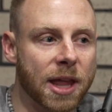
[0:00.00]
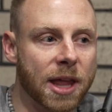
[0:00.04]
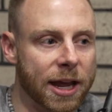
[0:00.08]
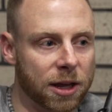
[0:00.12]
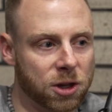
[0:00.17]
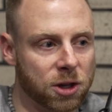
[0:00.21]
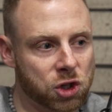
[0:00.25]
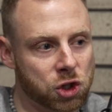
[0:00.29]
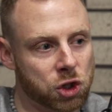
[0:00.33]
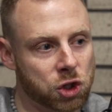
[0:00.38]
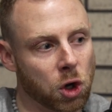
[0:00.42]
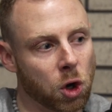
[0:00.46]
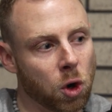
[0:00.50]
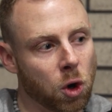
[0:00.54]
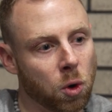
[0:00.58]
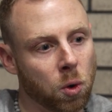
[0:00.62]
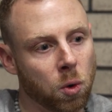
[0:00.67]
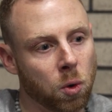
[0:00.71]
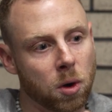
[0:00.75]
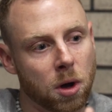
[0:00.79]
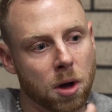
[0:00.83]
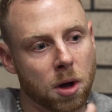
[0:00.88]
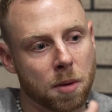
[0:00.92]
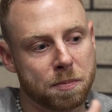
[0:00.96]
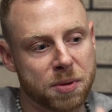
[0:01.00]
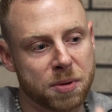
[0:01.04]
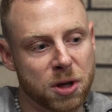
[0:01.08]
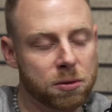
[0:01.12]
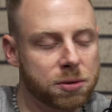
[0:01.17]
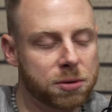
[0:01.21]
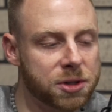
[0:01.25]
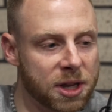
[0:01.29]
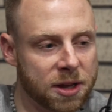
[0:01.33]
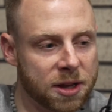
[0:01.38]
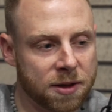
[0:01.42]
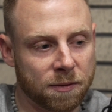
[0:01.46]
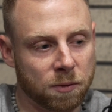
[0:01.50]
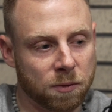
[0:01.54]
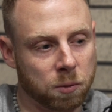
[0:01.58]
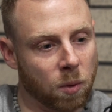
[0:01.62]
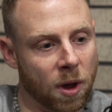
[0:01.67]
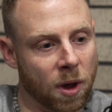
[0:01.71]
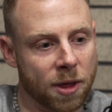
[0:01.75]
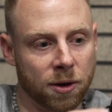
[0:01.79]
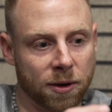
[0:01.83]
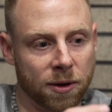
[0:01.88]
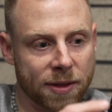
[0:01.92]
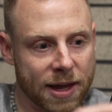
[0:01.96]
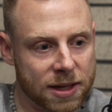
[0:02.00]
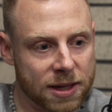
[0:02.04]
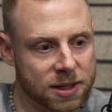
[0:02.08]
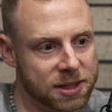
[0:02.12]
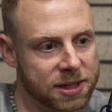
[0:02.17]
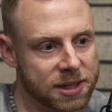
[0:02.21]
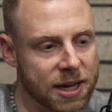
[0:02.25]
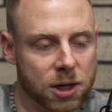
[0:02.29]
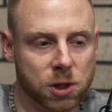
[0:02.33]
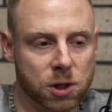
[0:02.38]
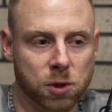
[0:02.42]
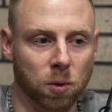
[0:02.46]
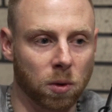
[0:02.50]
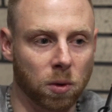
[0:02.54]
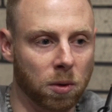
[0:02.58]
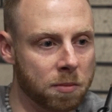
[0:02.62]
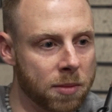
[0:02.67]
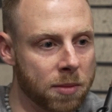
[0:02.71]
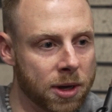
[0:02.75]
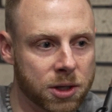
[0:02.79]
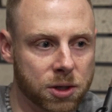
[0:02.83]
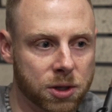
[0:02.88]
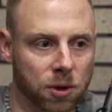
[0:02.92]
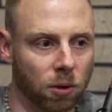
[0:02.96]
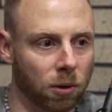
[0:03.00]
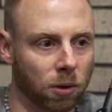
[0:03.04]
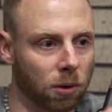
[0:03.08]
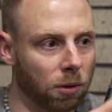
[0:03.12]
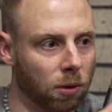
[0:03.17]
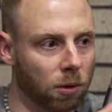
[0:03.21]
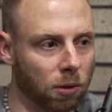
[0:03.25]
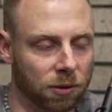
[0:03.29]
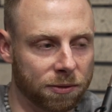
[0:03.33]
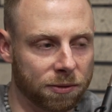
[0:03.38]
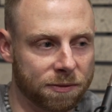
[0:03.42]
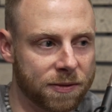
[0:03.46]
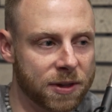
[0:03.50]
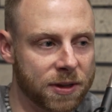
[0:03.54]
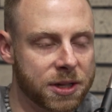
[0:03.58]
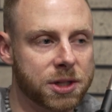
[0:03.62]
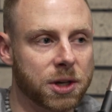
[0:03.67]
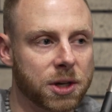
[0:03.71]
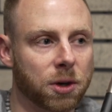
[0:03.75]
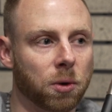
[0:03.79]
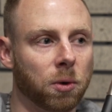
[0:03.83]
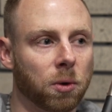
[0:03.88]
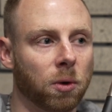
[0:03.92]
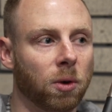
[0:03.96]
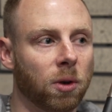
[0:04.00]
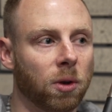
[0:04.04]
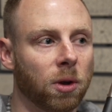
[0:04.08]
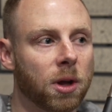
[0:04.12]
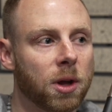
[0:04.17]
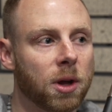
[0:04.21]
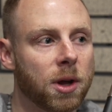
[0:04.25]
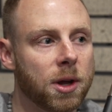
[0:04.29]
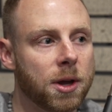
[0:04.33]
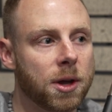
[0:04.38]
so abusive, whether that's sexual, mental, or physical,